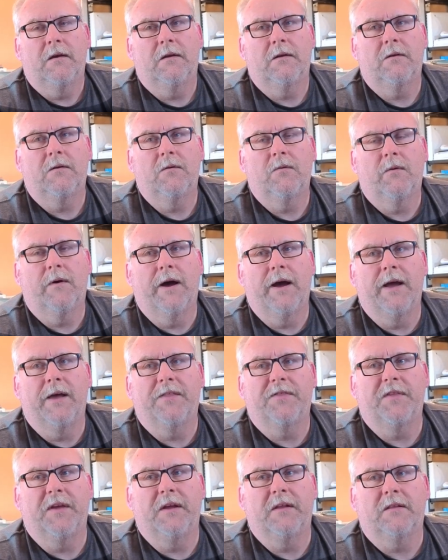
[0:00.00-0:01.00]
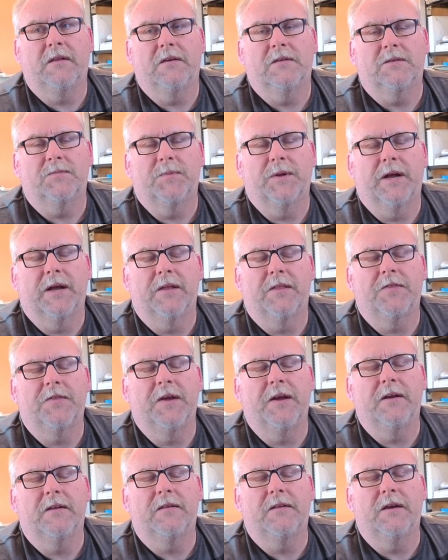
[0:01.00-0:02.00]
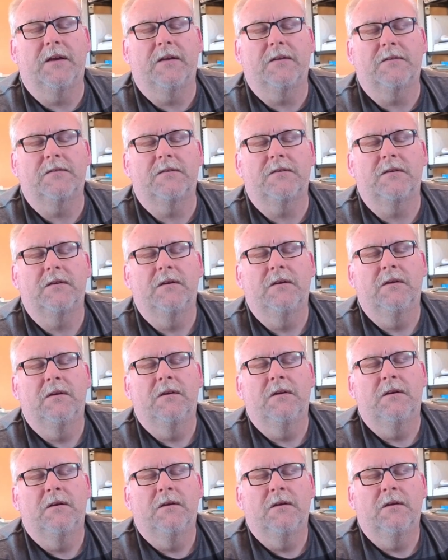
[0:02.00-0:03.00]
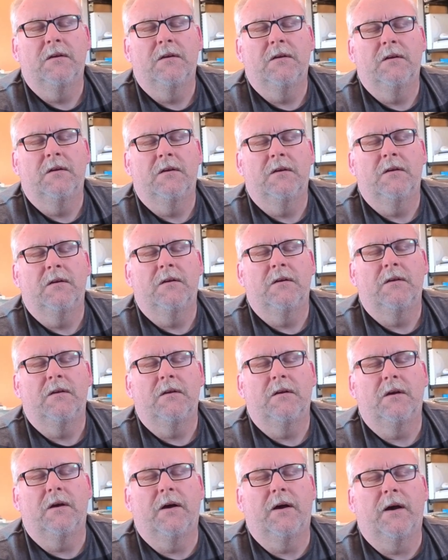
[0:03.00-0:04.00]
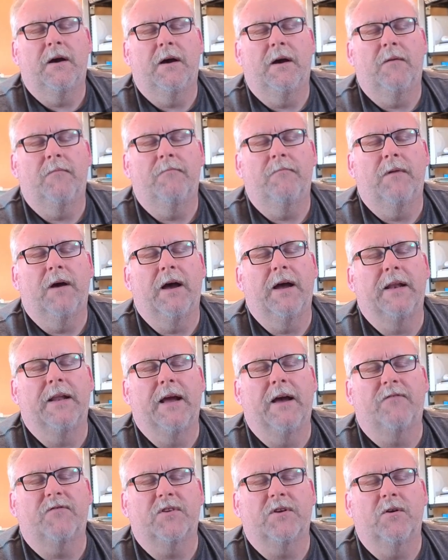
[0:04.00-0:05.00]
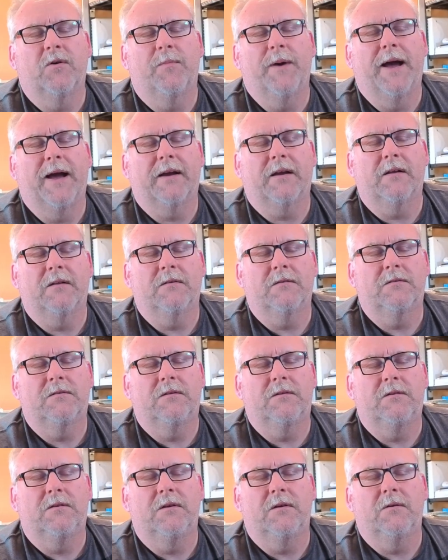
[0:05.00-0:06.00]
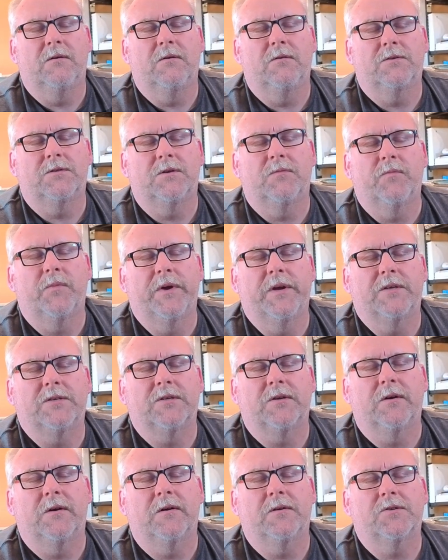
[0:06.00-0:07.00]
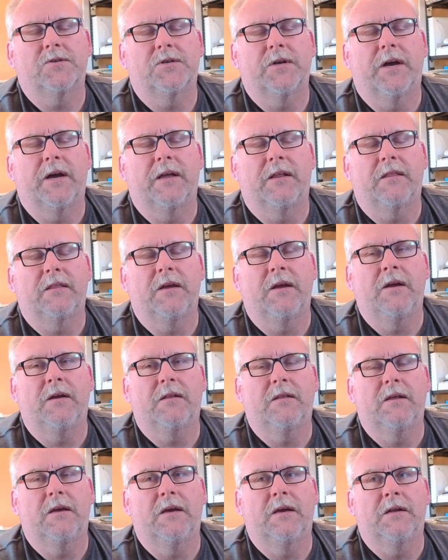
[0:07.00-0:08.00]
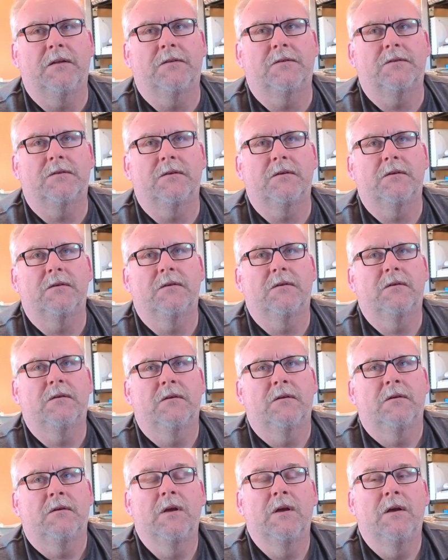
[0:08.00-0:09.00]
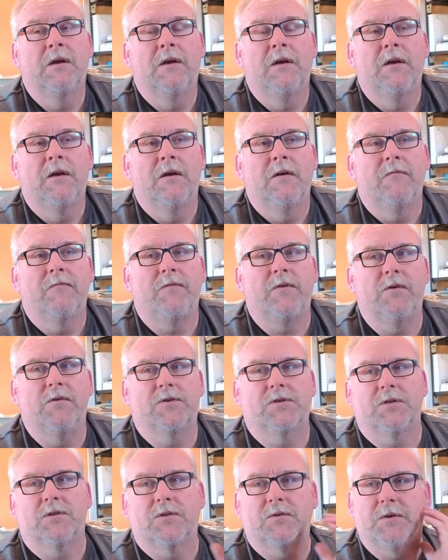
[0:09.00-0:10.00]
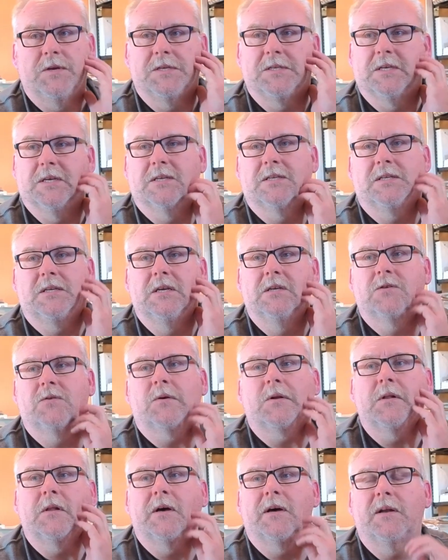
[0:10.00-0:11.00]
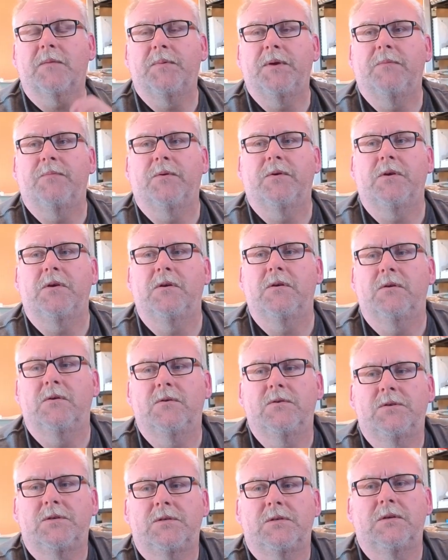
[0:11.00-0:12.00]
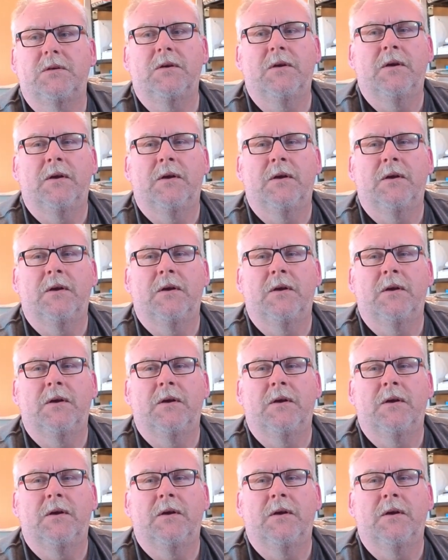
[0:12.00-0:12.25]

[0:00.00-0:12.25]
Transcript: I don't know why I think this, but I think that I'd have to go back and do some research. I think that Fusion 360 is what a lot of people use.